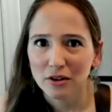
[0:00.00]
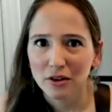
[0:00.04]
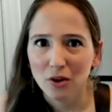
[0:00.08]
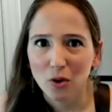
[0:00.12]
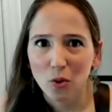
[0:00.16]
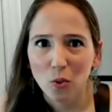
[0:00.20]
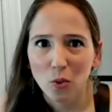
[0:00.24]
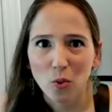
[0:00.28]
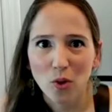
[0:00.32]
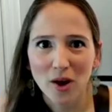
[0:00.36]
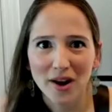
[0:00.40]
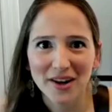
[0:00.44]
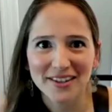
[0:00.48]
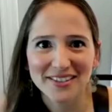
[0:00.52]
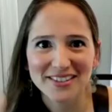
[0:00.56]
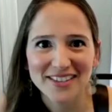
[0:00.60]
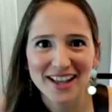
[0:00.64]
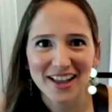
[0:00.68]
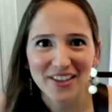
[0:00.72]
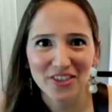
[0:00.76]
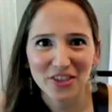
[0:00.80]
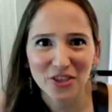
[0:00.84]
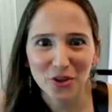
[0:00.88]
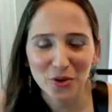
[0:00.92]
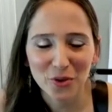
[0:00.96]
What is
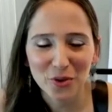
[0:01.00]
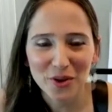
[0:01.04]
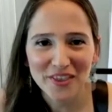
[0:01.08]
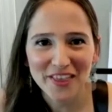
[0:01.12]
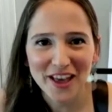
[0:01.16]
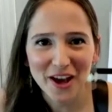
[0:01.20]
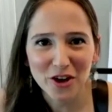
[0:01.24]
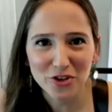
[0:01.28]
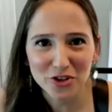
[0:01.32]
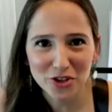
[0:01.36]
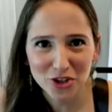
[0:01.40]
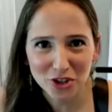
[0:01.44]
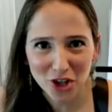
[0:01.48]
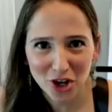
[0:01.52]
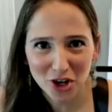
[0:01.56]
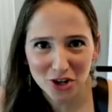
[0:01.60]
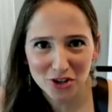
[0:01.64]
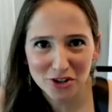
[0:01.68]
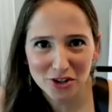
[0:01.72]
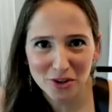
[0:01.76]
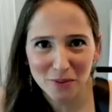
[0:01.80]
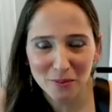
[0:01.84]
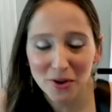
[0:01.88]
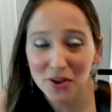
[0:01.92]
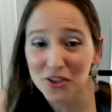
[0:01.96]
that?
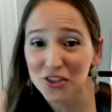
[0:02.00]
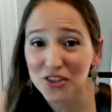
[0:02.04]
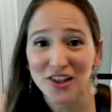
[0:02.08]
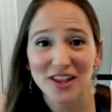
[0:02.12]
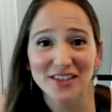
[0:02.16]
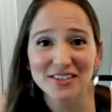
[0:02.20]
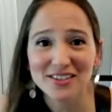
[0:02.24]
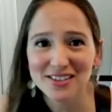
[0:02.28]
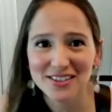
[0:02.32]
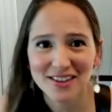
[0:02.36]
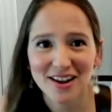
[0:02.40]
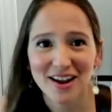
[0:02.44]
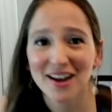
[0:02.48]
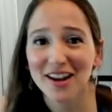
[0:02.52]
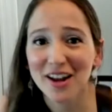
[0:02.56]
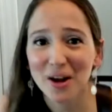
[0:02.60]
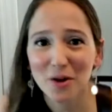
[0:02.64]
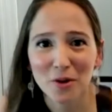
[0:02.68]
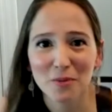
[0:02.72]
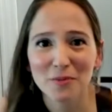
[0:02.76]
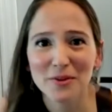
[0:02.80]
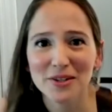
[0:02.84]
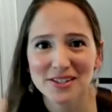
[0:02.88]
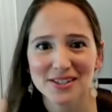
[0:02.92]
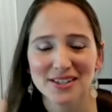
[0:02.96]
$3,000 a month? That's not how
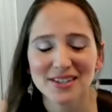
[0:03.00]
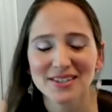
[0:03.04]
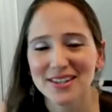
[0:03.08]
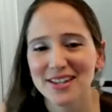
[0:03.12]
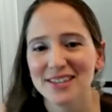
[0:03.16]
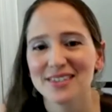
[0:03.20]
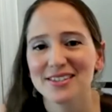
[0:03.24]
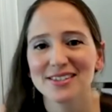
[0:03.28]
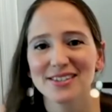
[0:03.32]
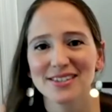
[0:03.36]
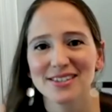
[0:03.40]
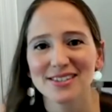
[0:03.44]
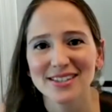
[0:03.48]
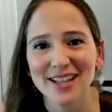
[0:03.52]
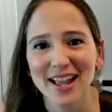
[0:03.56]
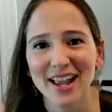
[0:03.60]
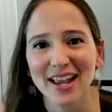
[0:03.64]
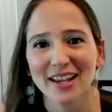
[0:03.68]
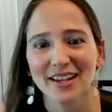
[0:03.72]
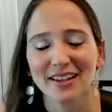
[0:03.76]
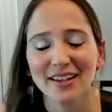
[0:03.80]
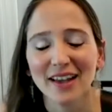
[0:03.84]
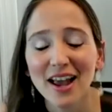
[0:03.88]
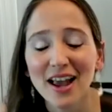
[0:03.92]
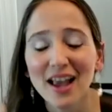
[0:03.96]
a business gets
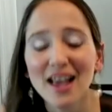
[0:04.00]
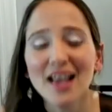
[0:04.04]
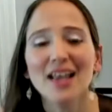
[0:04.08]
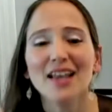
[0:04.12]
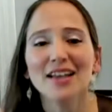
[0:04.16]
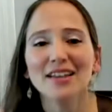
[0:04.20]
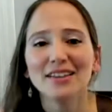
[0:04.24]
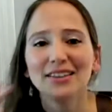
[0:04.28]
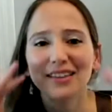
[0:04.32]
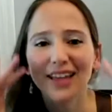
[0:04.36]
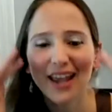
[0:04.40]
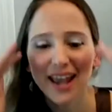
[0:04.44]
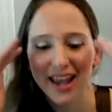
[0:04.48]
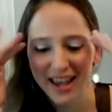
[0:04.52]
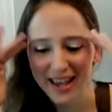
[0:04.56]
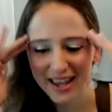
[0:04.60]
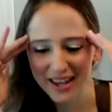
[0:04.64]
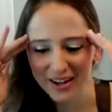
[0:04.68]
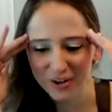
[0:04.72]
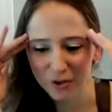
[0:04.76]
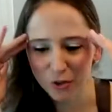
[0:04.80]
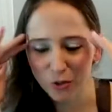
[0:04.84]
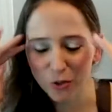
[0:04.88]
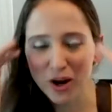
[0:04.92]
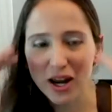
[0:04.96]
sustained. They
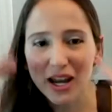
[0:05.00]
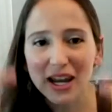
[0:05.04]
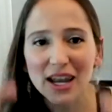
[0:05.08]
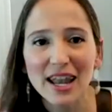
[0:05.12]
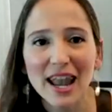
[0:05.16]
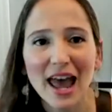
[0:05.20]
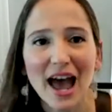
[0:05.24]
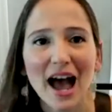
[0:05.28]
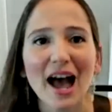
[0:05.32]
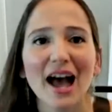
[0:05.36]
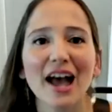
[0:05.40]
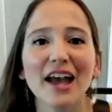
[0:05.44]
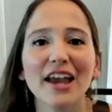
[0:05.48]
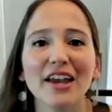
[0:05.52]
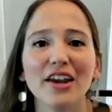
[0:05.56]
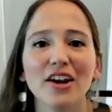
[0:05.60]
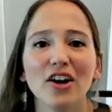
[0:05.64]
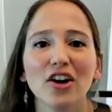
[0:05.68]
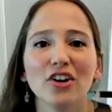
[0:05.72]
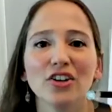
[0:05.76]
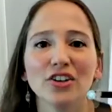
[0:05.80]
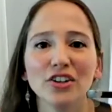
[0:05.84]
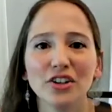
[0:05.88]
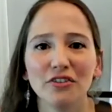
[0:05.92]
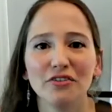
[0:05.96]
rely
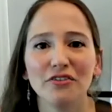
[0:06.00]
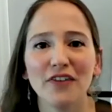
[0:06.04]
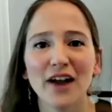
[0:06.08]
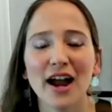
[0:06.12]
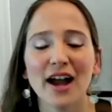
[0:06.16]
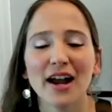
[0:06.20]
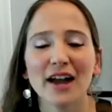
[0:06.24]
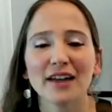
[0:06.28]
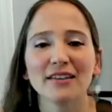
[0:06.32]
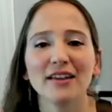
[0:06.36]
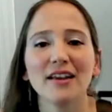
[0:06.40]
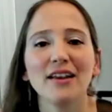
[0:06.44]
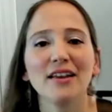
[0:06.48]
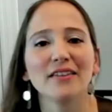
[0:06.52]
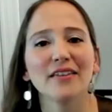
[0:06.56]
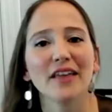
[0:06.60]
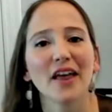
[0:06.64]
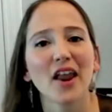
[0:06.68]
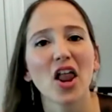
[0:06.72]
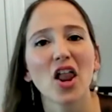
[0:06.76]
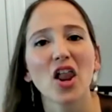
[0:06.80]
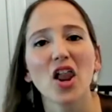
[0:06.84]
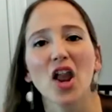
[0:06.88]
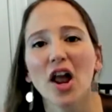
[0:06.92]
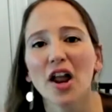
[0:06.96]
on the fact that
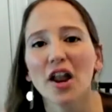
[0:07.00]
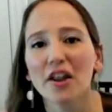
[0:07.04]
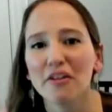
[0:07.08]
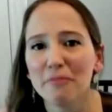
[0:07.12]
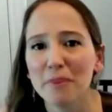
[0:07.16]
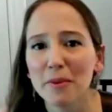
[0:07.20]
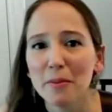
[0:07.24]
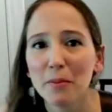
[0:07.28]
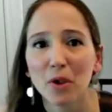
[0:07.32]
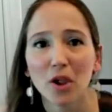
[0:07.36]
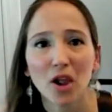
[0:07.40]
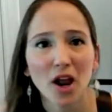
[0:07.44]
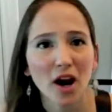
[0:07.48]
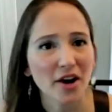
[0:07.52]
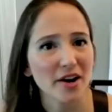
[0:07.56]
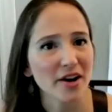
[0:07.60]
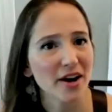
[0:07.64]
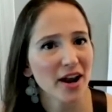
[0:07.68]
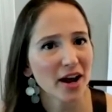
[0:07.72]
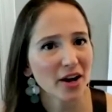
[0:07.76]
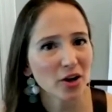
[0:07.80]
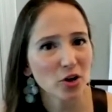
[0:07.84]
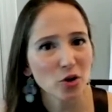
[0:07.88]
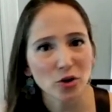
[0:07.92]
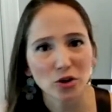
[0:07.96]
a lot of people are
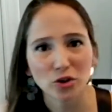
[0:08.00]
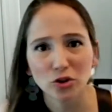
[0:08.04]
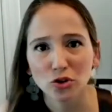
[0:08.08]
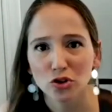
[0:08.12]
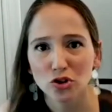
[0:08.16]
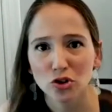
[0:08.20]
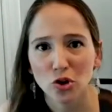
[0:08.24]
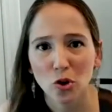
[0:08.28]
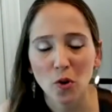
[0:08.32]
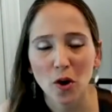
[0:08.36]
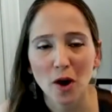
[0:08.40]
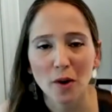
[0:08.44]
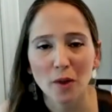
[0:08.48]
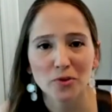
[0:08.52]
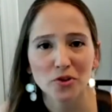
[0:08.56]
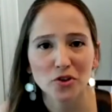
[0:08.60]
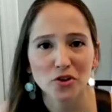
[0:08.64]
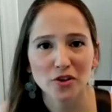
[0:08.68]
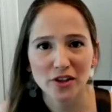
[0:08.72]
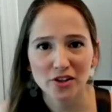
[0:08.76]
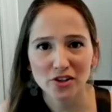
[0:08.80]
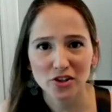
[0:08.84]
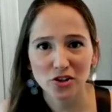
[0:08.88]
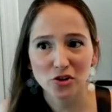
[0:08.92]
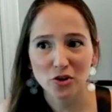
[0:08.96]
not going to show up. So
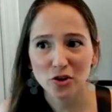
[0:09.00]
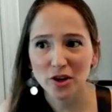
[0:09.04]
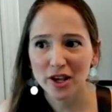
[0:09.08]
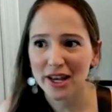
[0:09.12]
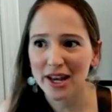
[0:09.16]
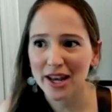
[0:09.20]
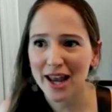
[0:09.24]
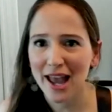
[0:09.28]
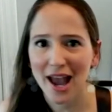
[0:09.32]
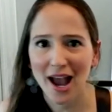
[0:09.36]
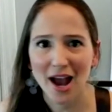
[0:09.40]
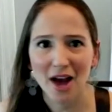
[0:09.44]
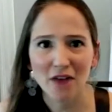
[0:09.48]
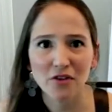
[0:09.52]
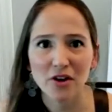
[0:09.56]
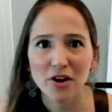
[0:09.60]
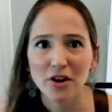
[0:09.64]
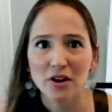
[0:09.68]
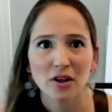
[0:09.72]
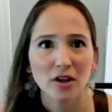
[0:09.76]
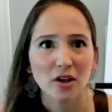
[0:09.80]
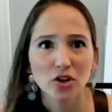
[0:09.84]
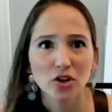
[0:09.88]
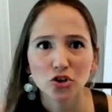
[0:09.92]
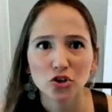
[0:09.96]
that's how you can have
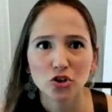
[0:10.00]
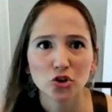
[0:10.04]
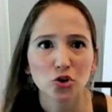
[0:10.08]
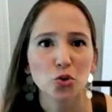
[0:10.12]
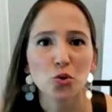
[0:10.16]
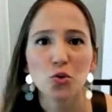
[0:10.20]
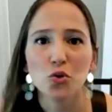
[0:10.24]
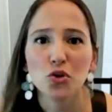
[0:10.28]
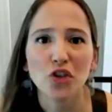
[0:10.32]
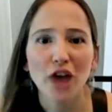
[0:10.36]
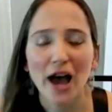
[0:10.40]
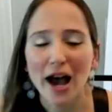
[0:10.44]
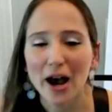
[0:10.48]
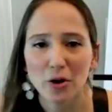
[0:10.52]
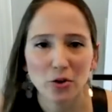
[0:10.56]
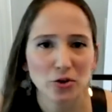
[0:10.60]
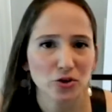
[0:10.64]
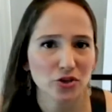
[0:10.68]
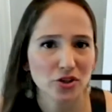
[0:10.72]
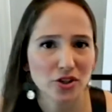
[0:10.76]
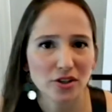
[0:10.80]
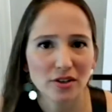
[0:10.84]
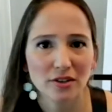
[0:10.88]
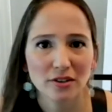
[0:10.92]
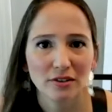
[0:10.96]

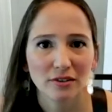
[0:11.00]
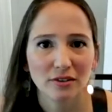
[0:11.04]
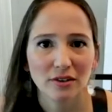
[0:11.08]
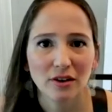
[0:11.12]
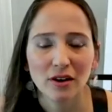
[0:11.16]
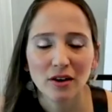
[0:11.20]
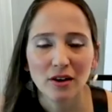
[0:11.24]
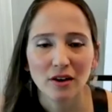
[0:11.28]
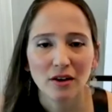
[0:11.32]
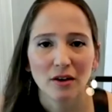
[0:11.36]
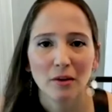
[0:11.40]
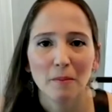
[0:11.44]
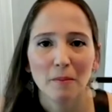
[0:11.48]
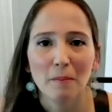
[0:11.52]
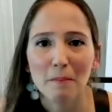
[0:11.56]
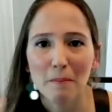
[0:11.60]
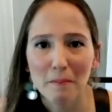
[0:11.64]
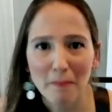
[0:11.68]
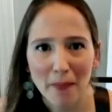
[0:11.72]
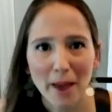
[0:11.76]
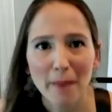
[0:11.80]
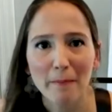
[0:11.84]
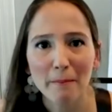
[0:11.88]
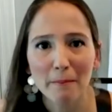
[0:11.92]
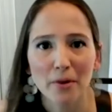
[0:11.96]
2,000
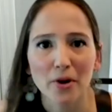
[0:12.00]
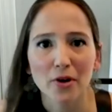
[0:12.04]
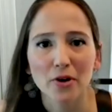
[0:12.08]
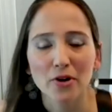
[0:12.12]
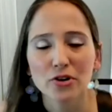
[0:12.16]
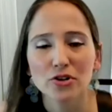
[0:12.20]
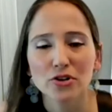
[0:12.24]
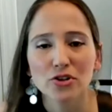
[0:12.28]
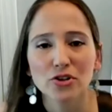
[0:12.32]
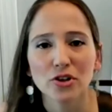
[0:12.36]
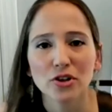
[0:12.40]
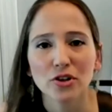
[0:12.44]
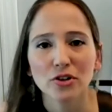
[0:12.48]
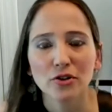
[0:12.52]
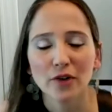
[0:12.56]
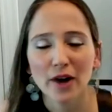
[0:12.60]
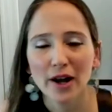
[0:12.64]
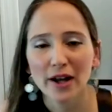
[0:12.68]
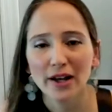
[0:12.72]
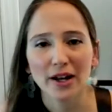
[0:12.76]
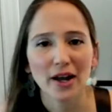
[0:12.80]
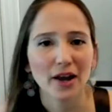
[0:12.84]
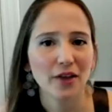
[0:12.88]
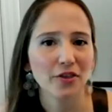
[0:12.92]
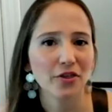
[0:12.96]
members,
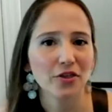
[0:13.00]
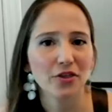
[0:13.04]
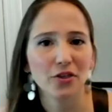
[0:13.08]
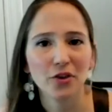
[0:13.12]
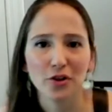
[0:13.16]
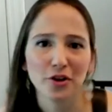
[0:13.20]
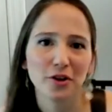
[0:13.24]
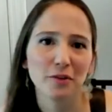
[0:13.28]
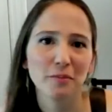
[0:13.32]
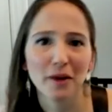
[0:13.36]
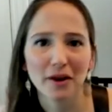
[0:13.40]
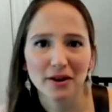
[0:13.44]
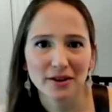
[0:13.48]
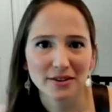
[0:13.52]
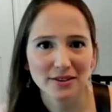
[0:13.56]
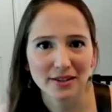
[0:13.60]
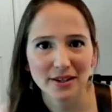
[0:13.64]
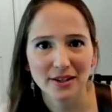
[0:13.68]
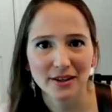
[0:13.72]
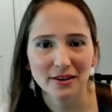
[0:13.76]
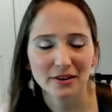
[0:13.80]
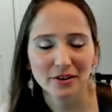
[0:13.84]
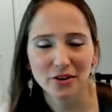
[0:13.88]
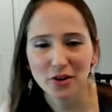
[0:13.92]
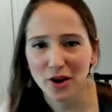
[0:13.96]
right? At $30
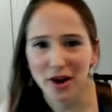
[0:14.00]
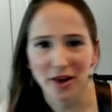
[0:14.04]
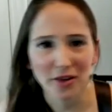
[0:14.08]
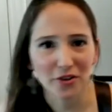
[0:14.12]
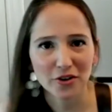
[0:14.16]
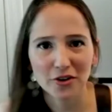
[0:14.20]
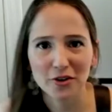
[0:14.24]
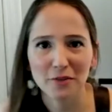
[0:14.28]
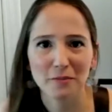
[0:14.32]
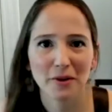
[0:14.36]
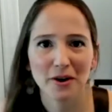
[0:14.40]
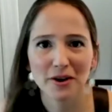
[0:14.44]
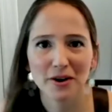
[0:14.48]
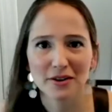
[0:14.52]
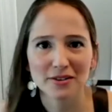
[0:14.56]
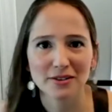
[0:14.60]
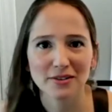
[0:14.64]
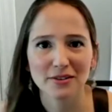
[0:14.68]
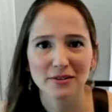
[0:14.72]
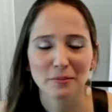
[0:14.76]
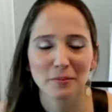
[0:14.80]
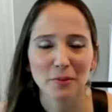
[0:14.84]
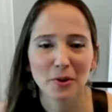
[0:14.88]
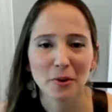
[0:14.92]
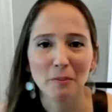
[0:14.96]
and at
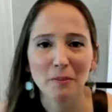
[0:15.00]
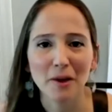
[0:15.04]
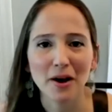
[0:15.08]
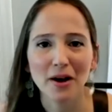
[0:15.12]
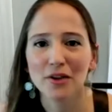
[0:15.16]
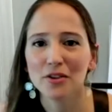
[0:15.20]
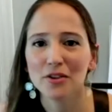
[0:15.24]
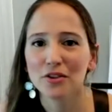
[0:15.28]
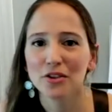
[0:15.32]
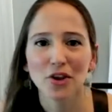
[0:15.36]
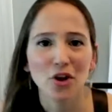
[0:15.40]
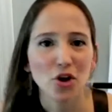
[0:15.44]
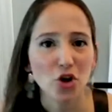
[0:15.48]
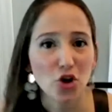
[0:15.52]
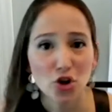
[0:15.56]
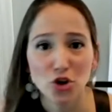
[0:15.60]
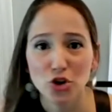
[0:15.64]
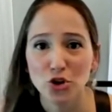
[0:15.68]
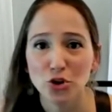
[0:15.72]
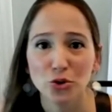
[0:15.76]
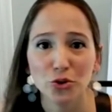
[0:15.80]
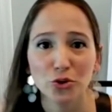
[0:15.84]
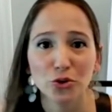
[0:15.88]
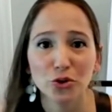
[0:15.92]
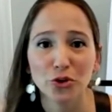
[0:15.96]
$30 per month,
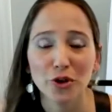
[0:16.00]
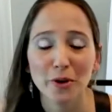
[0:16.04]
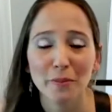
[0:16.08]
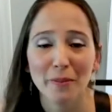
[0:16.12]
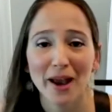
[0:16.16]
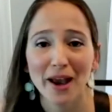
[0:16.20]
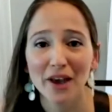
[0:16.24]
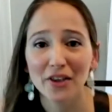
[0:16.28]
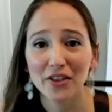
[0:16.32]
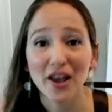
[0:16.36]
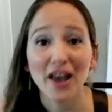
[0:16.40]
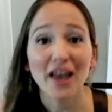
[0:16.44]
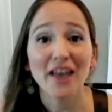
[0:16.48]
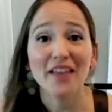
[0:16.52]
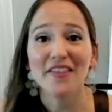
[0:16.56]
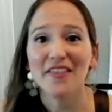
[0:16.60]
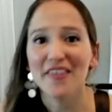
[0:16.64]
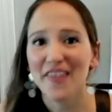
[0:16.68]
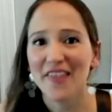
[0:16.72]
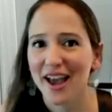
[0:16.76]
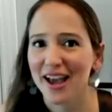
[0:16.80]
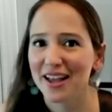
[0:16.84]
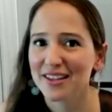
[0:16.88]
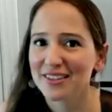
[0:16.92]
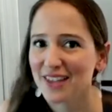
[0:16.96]
you do the math.
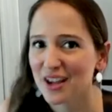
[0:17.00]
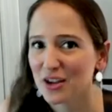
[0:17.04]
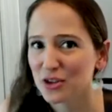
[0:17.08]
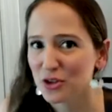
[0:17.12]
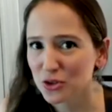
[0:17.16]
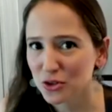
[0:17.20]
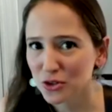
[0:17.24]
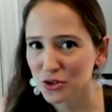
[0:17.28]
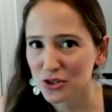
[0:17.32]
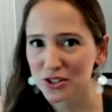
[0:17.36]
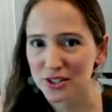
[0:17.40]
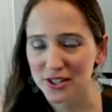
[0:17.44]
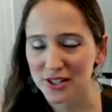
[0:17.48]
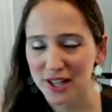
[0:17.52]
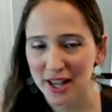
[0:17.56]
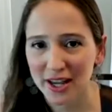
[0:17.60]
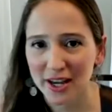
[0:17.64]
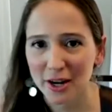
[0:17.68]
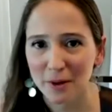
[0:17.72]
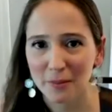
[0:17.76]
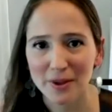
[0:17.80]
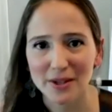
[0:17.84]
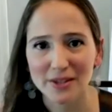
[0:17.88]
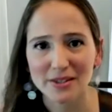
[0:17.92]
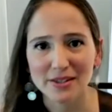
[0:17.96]
That's how you sustain
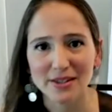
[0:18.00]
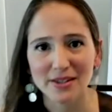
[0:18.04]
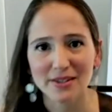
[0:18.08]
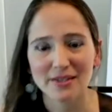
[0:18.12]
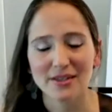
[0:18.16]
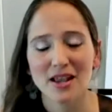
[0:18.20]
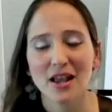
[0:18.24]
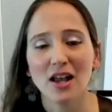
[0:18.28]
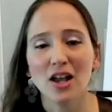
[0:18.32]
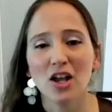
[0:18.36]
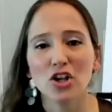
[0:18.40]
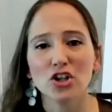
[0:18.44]
a business.